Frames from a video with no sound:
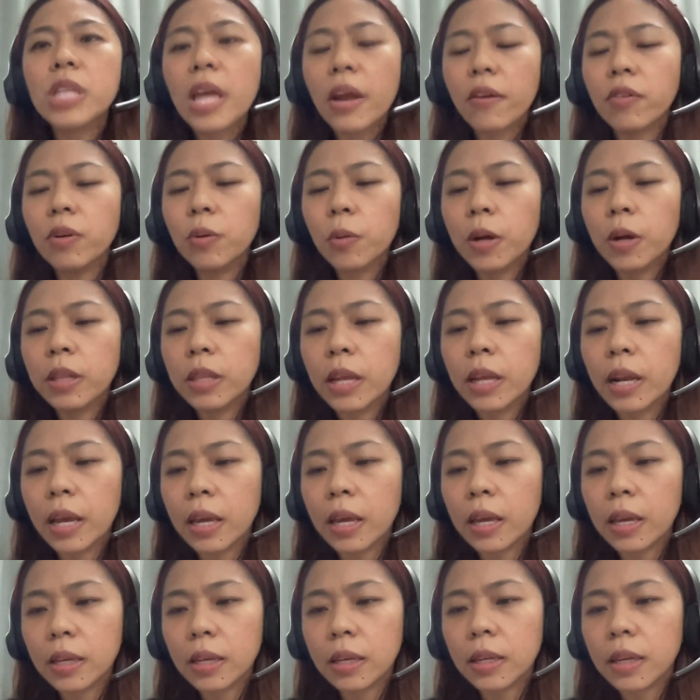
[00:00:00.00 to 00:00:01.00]
everyone that
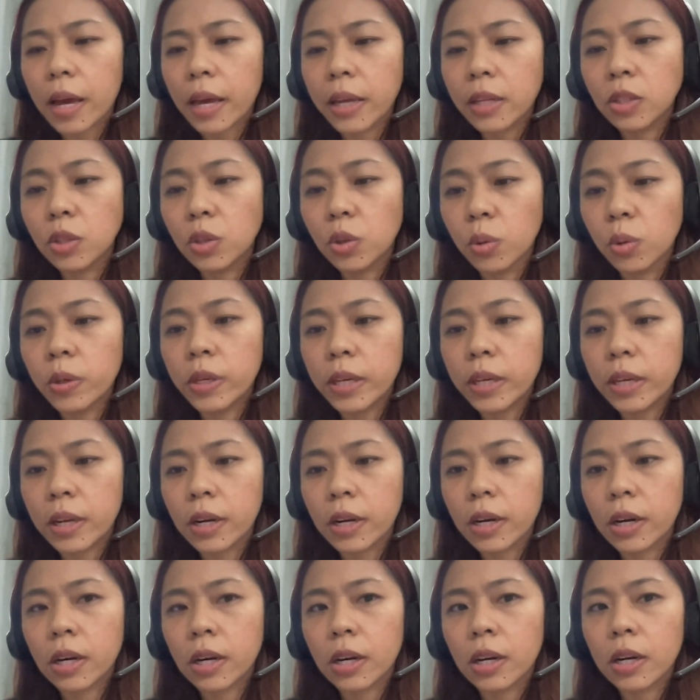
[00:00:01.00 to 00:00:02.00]
I know
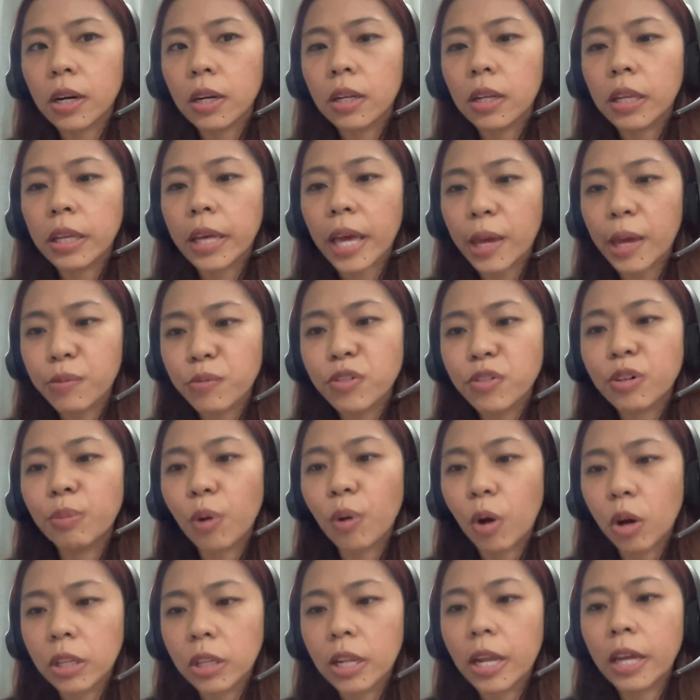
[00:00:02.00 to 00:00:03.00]
here came from
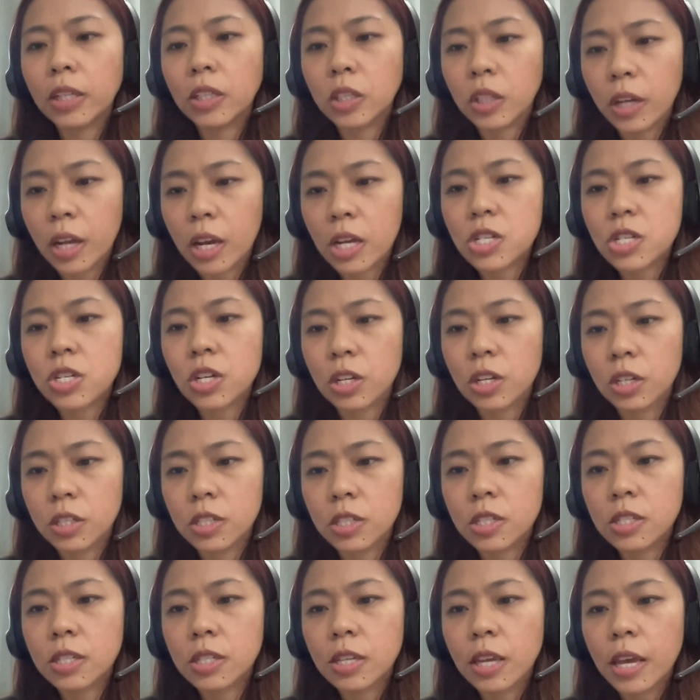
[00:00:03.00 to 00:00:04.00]
online
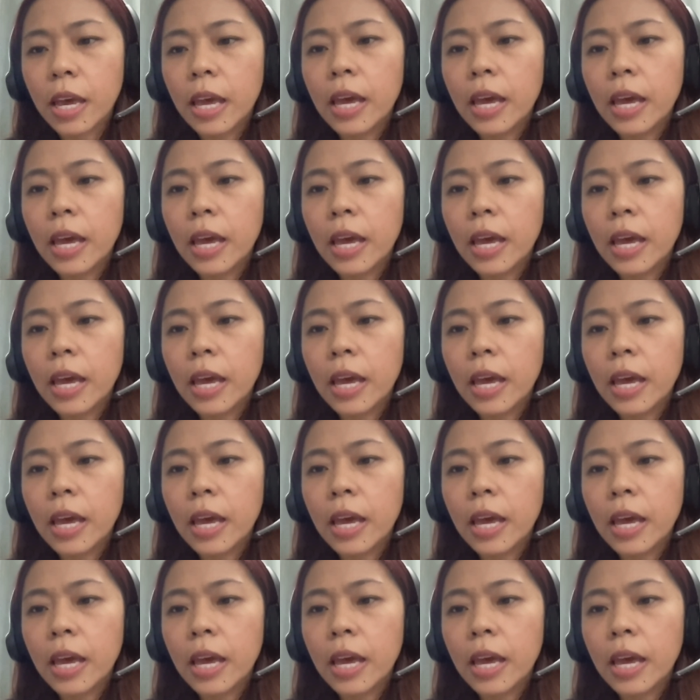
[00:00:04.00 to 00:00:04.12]
connections.